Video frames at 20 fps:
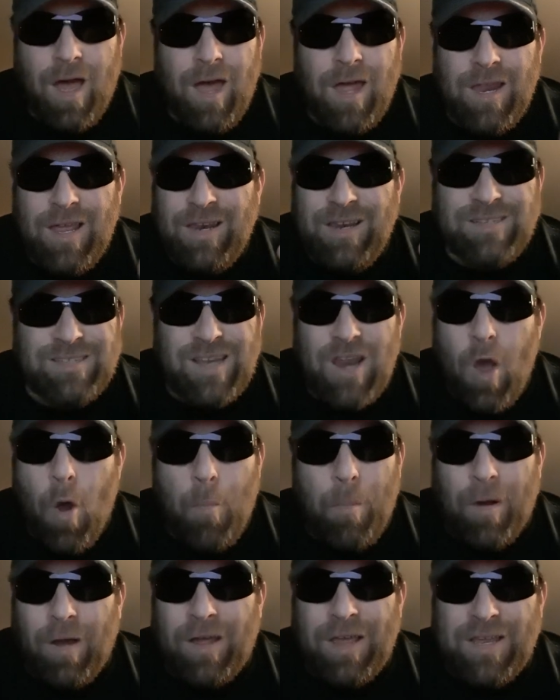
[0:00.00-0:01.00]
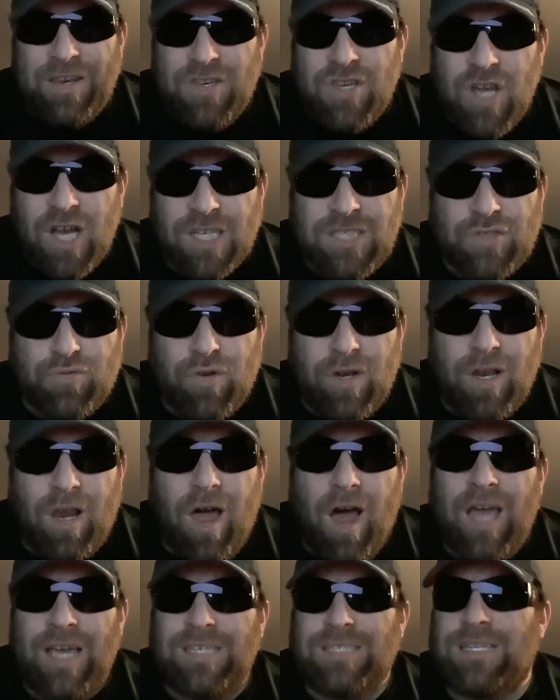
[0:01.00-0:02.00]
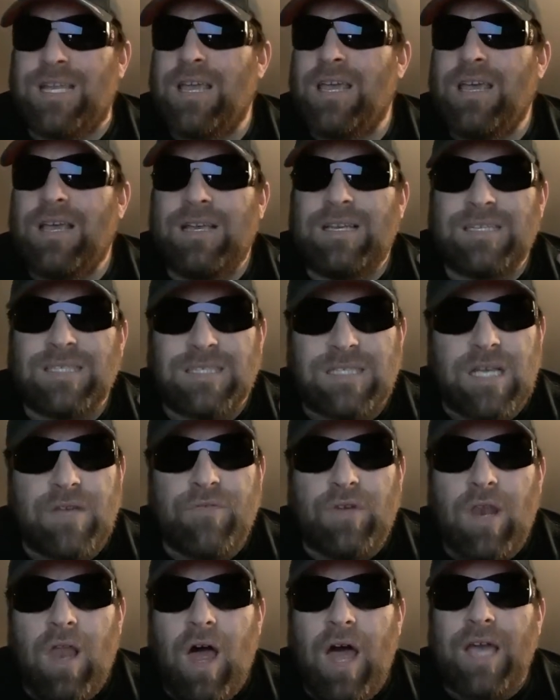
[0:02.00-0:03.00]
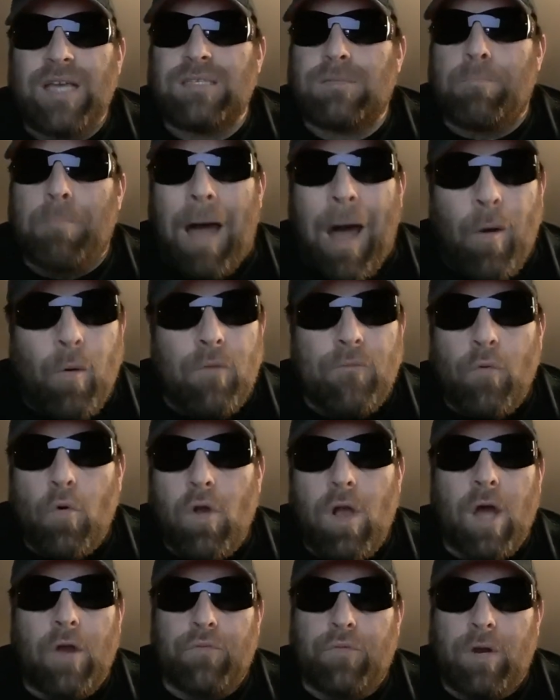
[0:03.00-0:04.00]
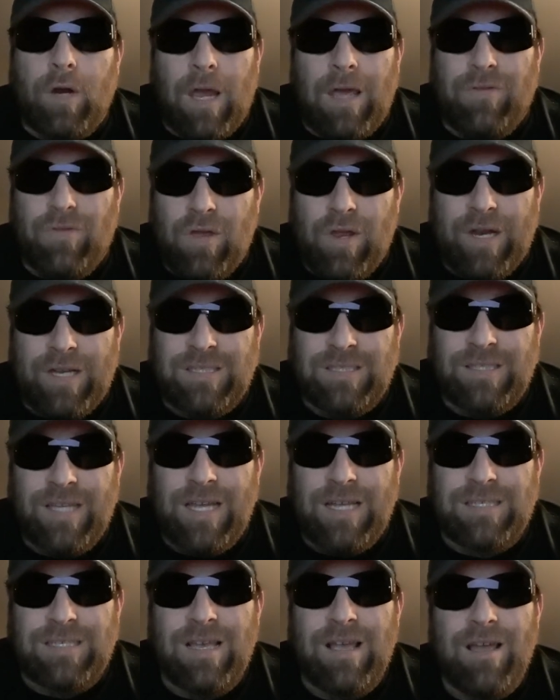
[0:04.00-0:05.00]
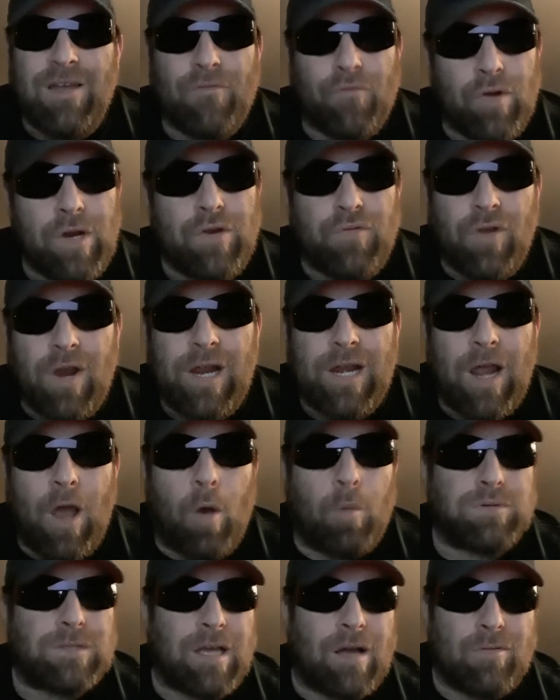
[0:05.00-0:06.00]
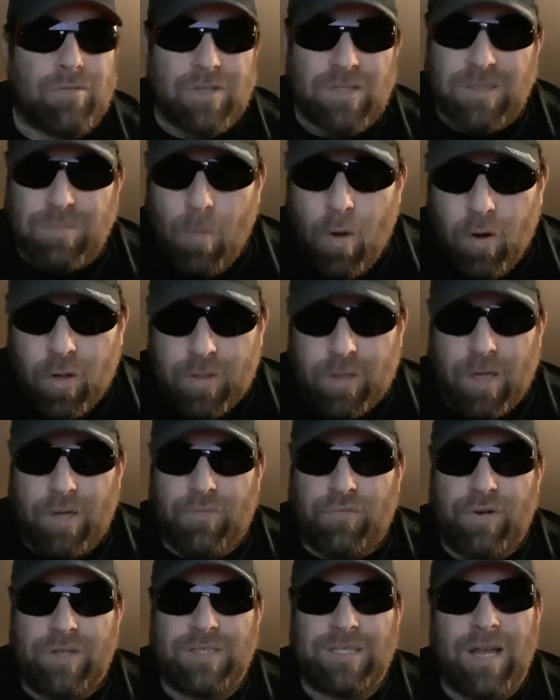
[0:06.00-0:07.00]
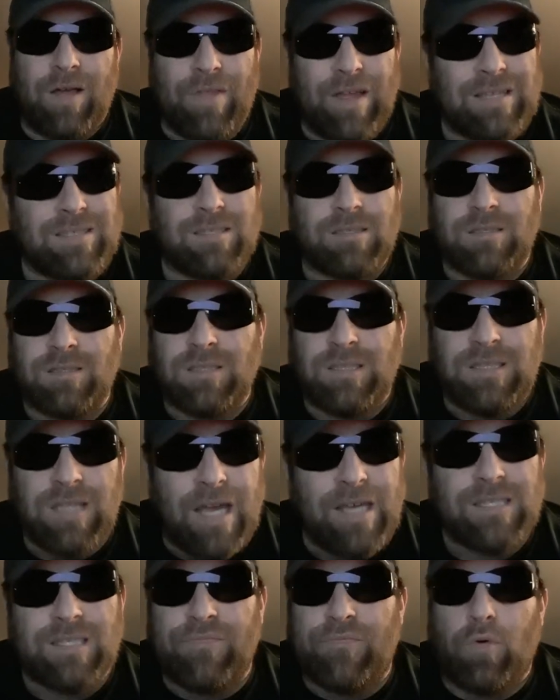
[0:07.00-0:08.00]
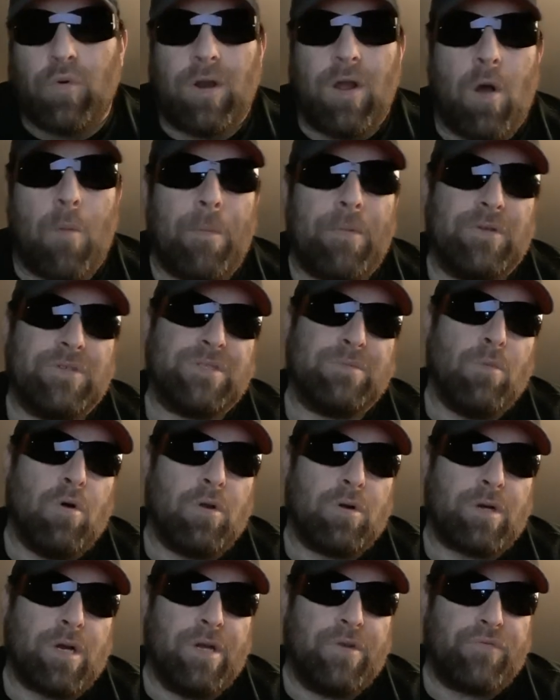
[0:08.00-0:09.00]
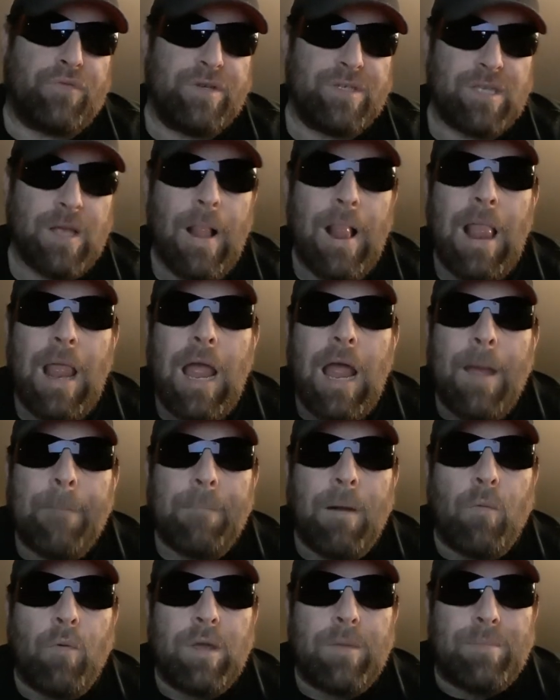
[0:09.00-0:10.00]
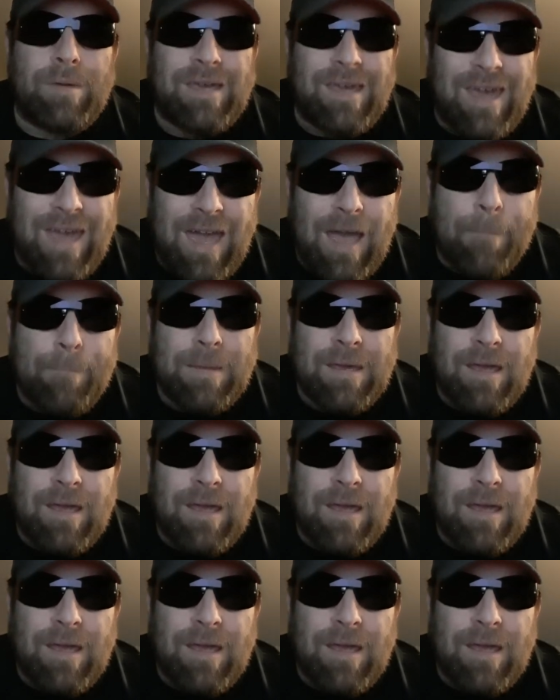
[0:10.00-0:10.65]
It doesn't help an industrialized, civilized, powerful country like the United States. Free trade helps out the smaller countries. Now, that's nice if you want to help the smaller countries, but we can't be